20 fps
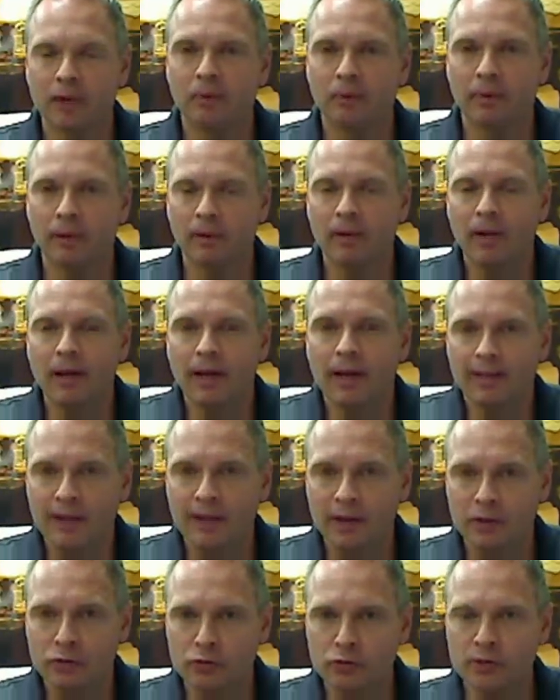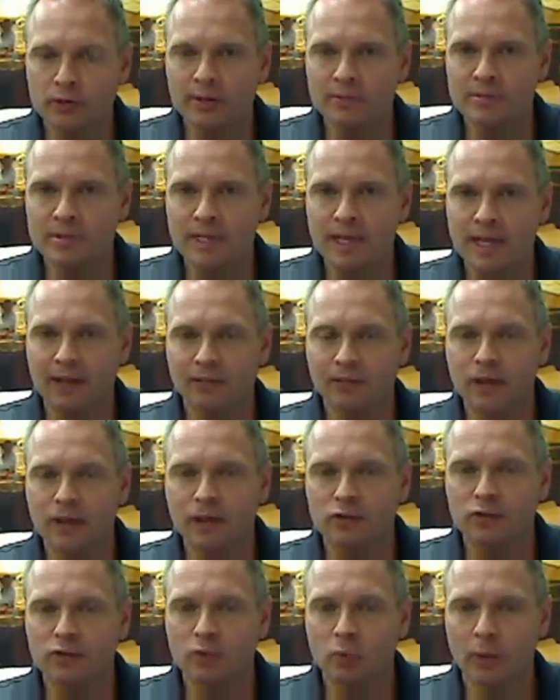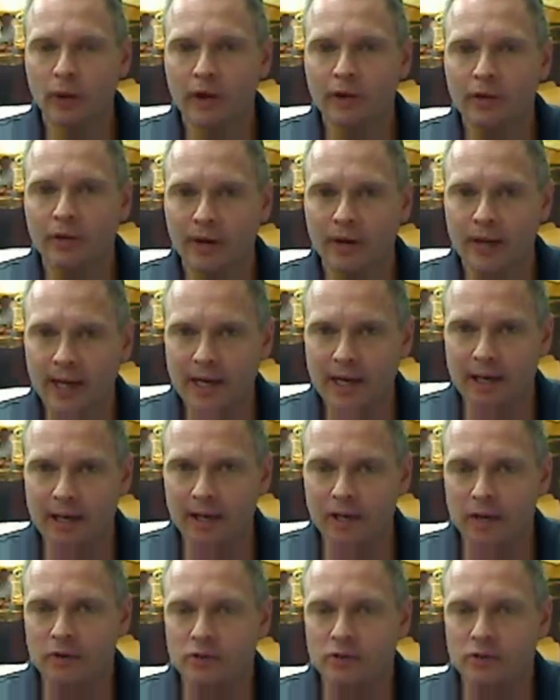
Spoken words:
Well, the answer comes down to the way you're eating.